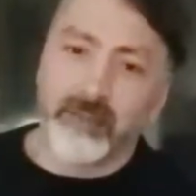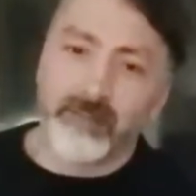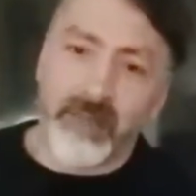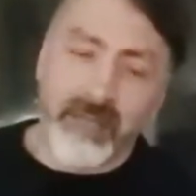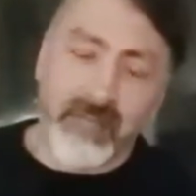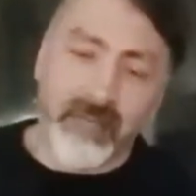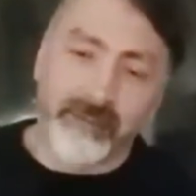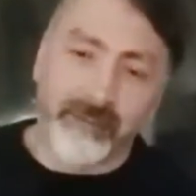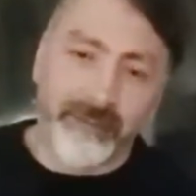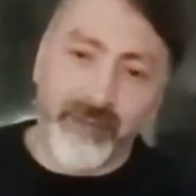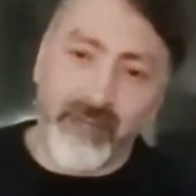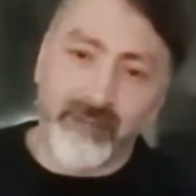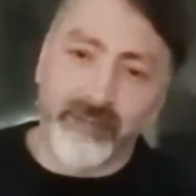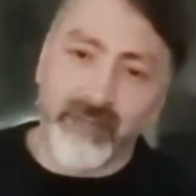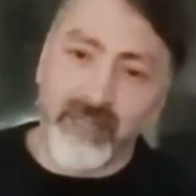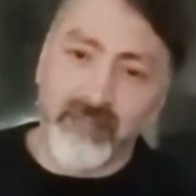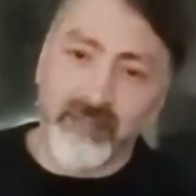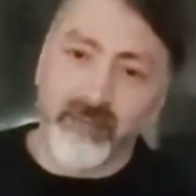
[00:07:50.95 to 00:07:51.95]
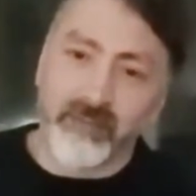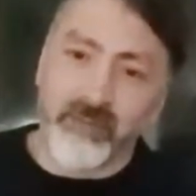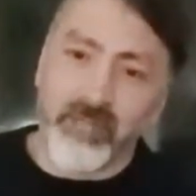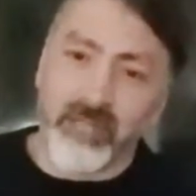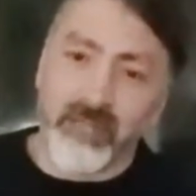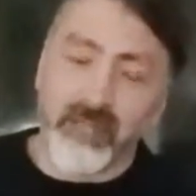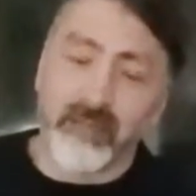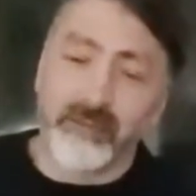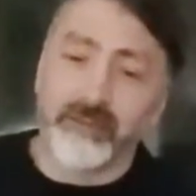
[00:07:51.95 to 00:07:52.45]
But then flavor is
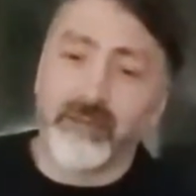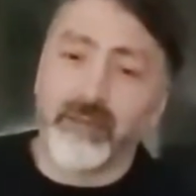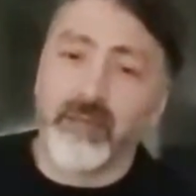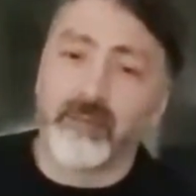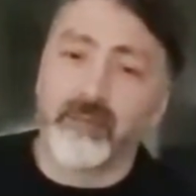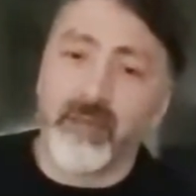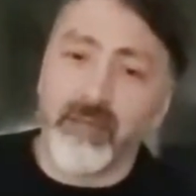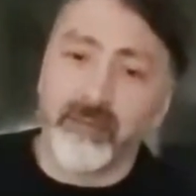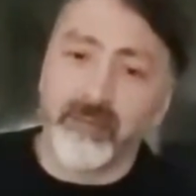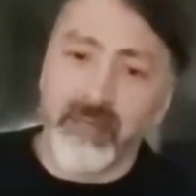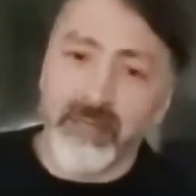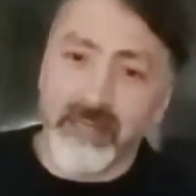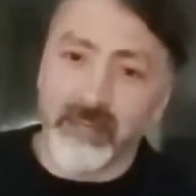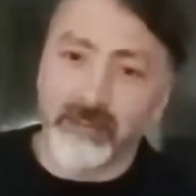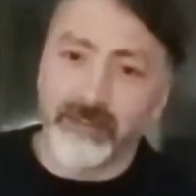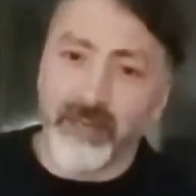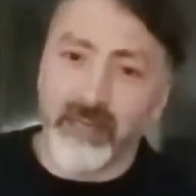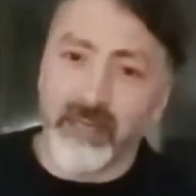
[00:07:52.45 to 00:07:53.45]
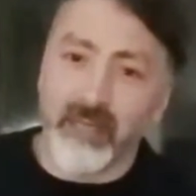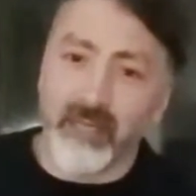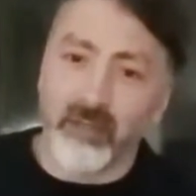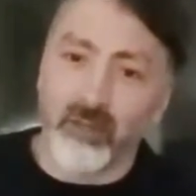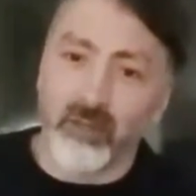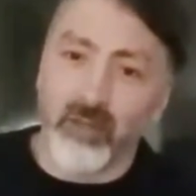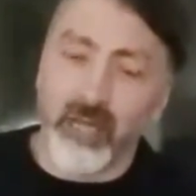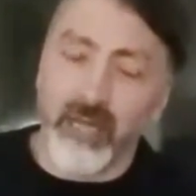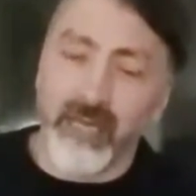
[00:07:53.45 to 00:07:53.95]
objective. It may be something that
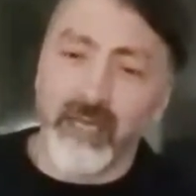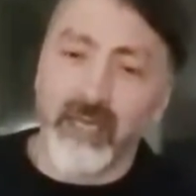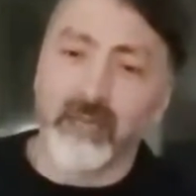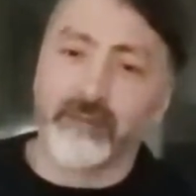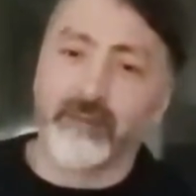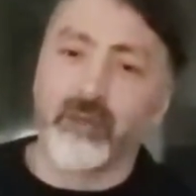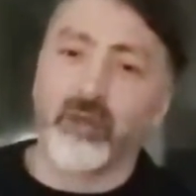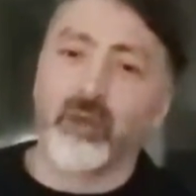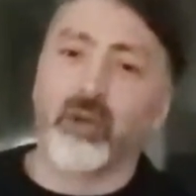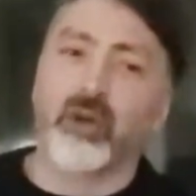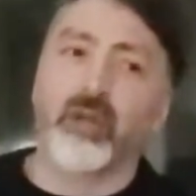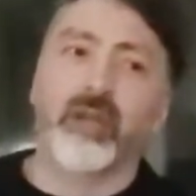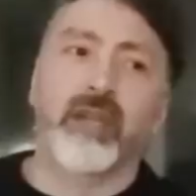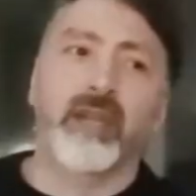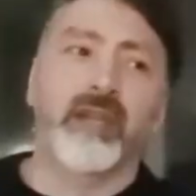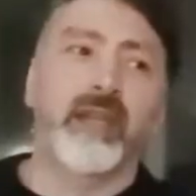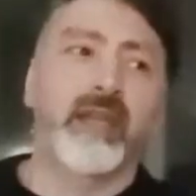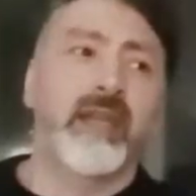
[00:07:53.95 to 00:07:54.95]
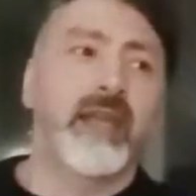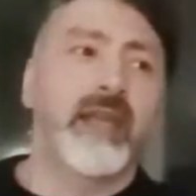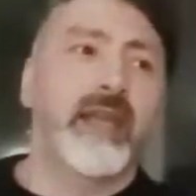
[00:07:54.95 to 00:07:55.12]
you like. If you're on,